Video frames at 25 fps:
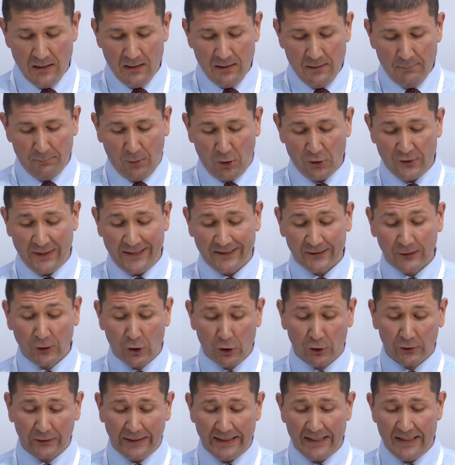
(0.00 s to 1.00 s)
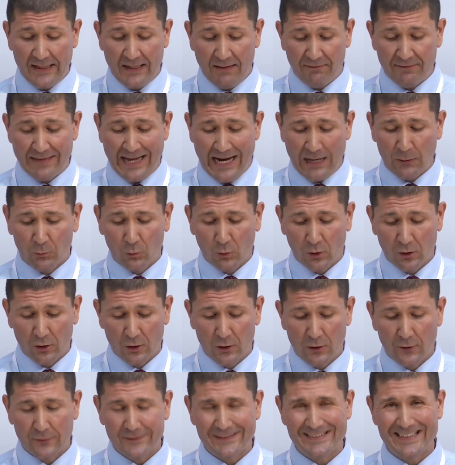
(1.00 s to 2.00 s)
particularly if that
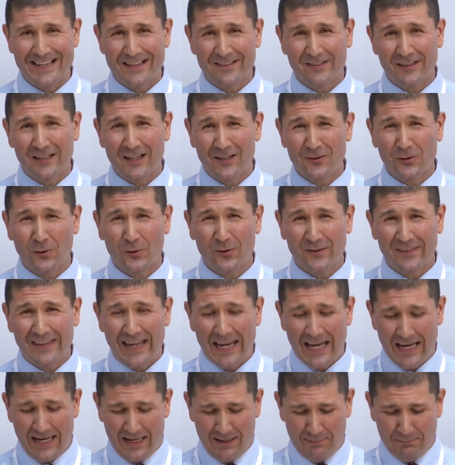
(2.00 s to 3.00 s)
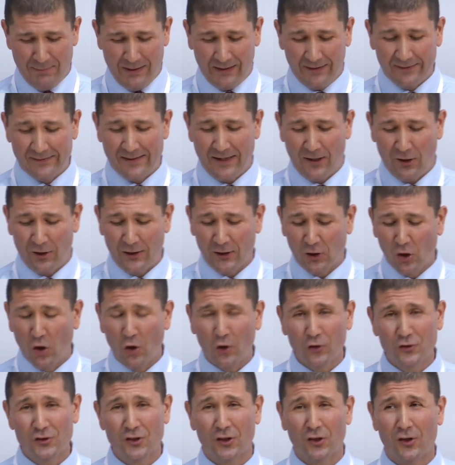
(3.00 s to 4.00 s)
world doesn't understand military
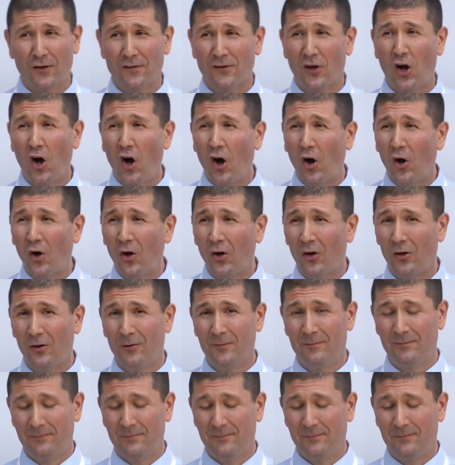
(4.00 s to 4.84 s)
culture as a whole.